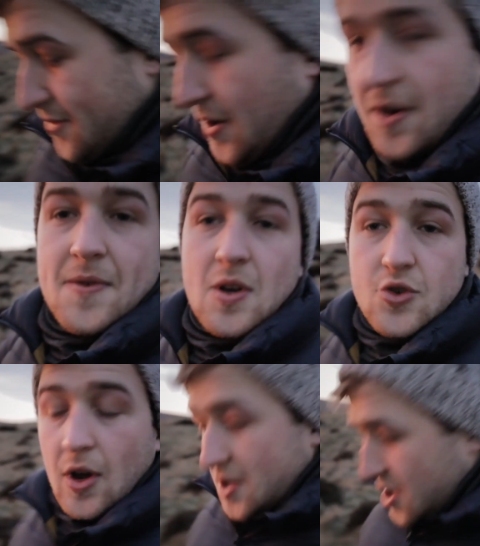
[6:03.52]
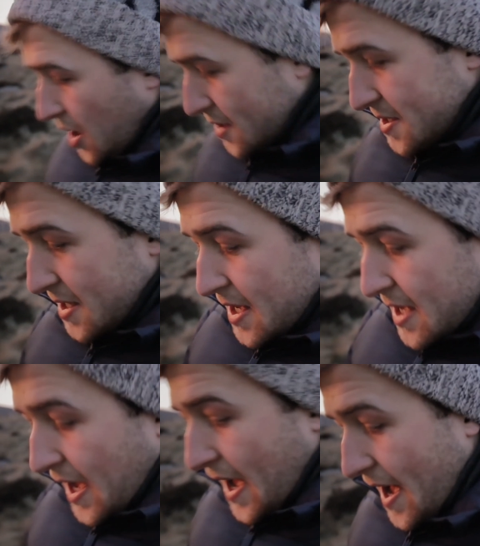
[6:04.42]
threw in a few drone shots,
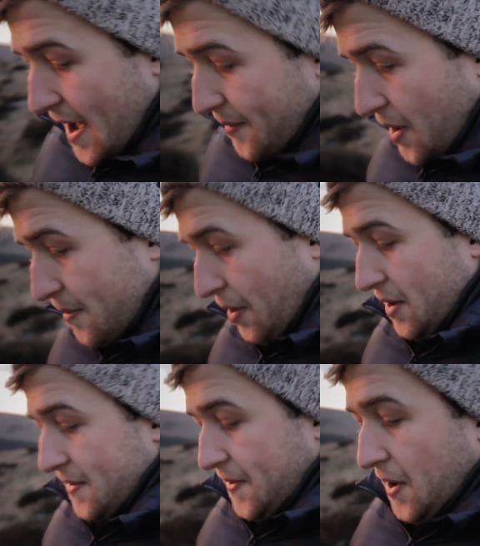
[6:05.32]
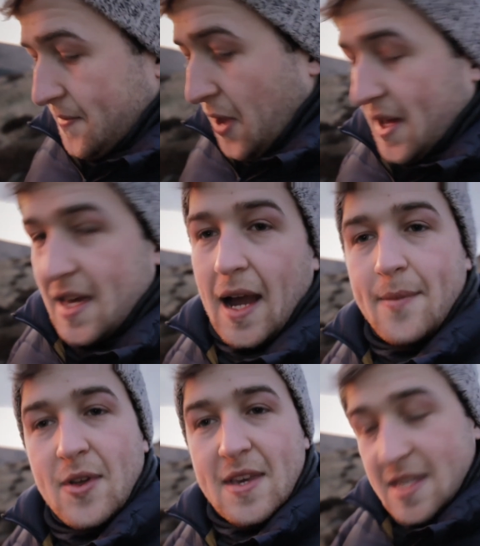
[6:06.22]
but for a vlogging
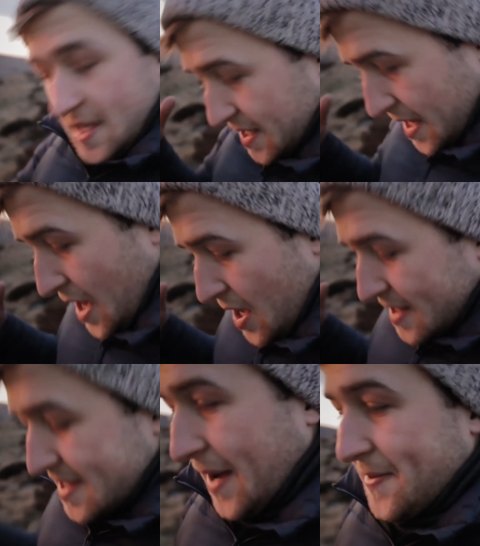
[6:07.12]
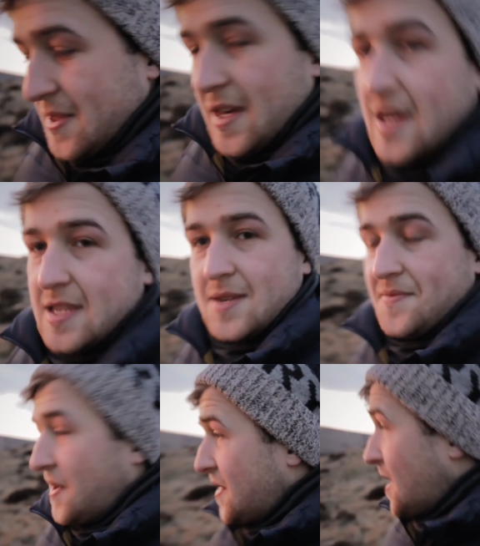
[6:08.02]
camera, this is definitely
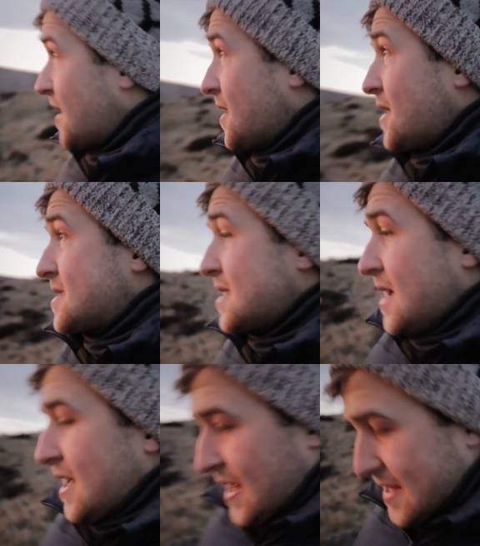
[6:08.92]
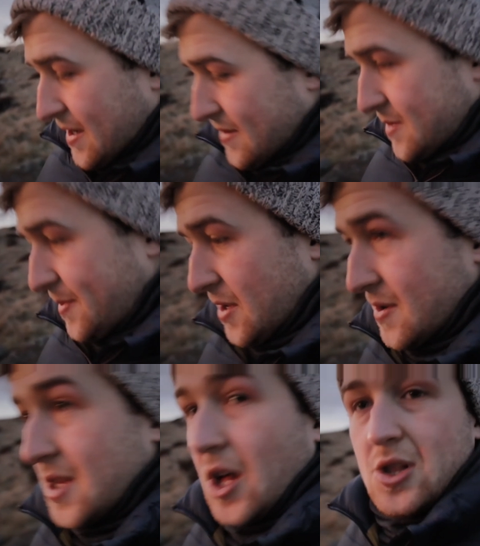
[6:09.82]
something that is going to be
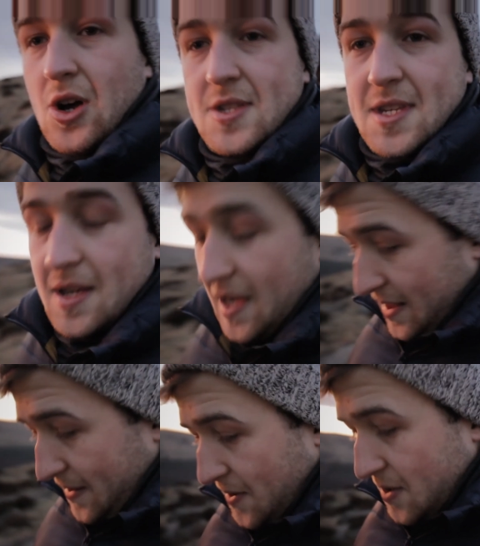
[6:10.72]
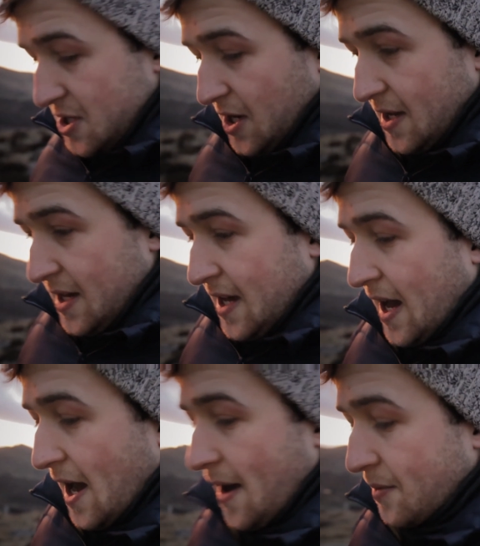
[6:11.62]
used a lot in the future.
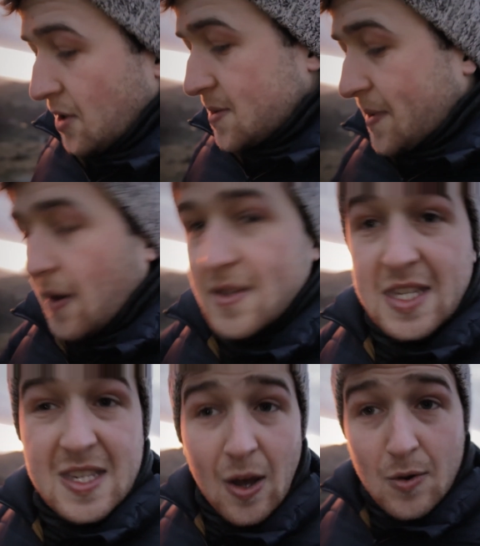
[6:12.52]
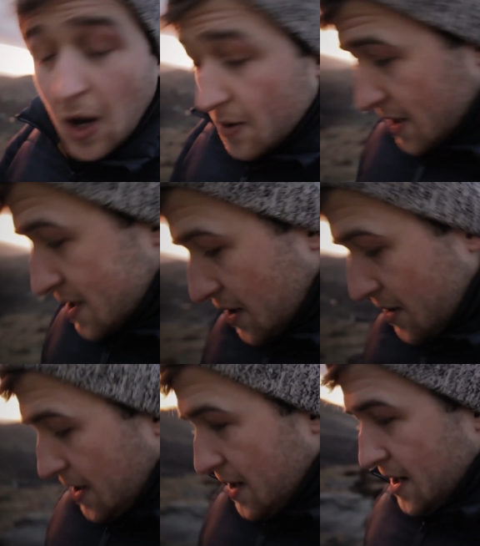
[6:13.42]
I'm going to be going to Snowdonia
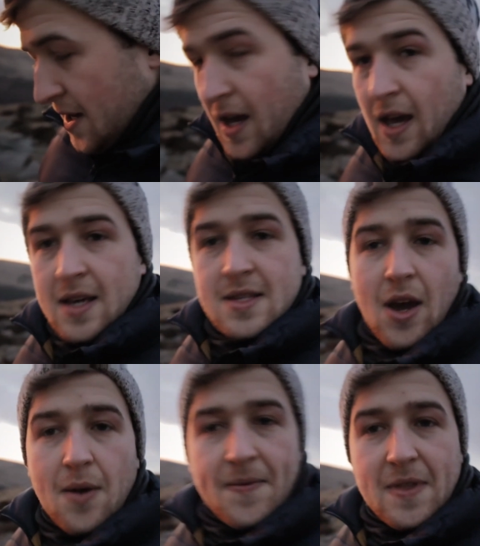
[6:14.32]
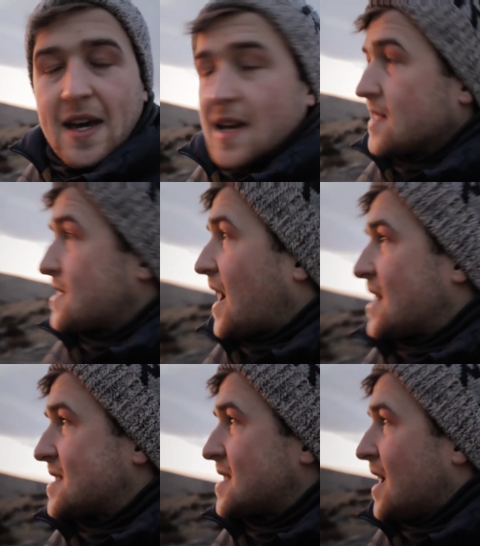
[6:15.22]
soon, so hopefully
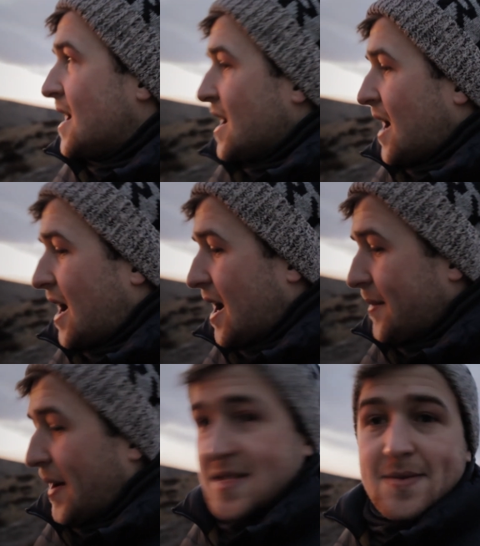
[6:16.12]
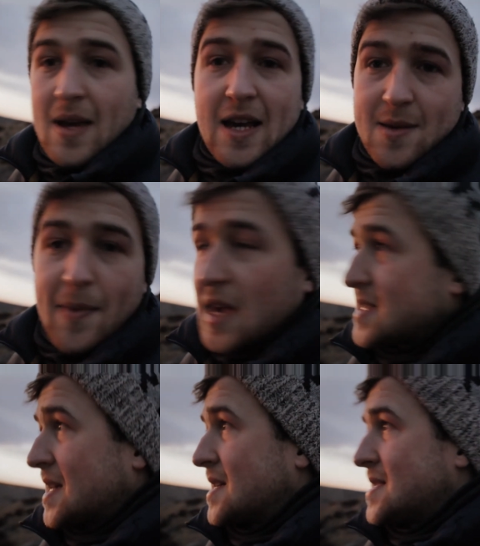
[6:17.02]
that's as
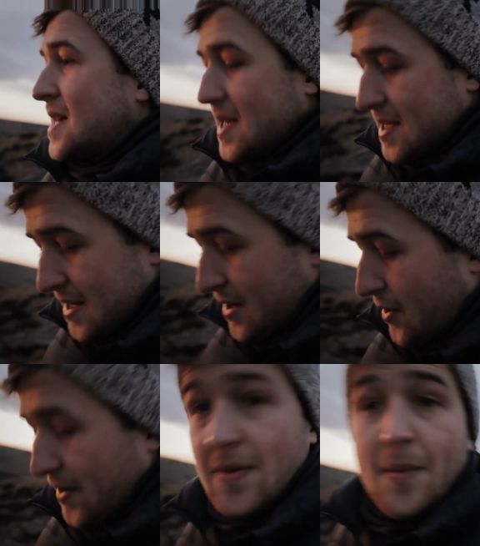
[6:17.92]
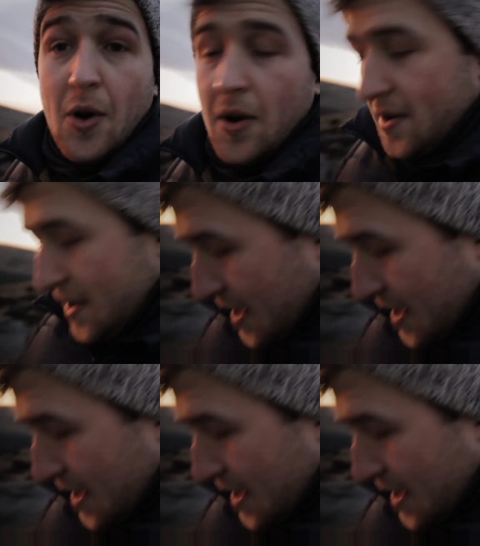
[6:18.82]
amazing as this, or even more.